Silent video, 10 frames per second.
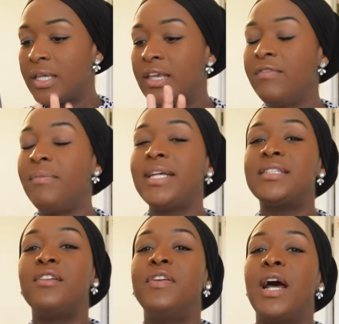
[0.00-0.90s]
give
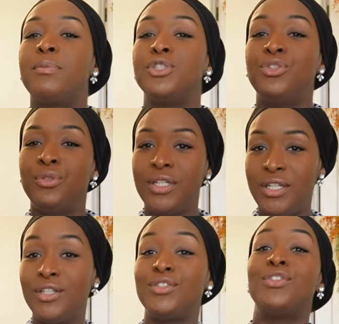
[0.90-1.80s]
myself an
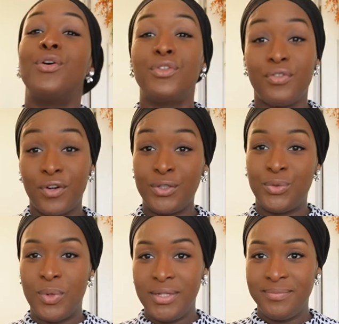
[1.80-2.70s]
opportunity to sew the first
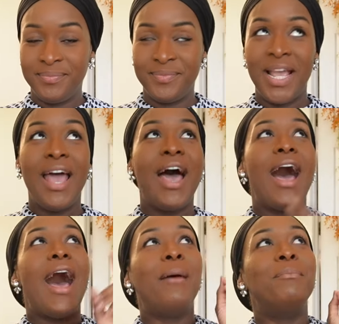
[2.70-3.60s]
one,
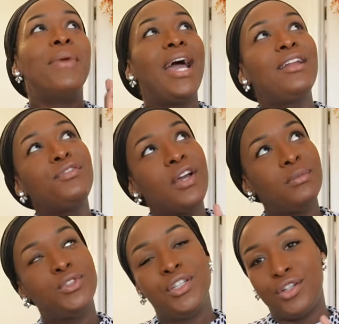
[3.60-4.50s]
I might have
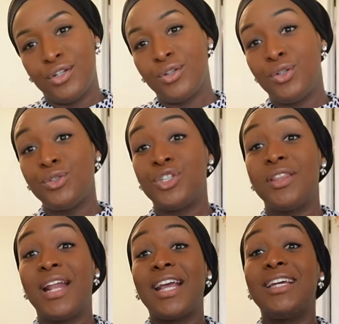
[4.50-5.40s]
come to the conclusion
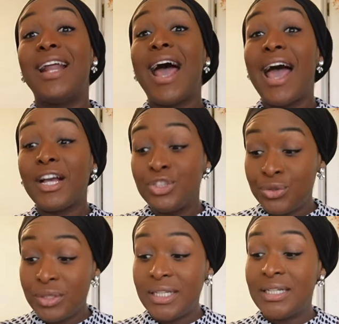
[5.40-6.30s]
that I could
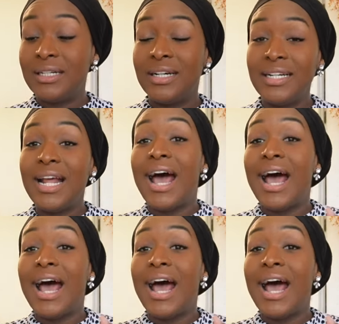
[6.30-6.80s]
actually cut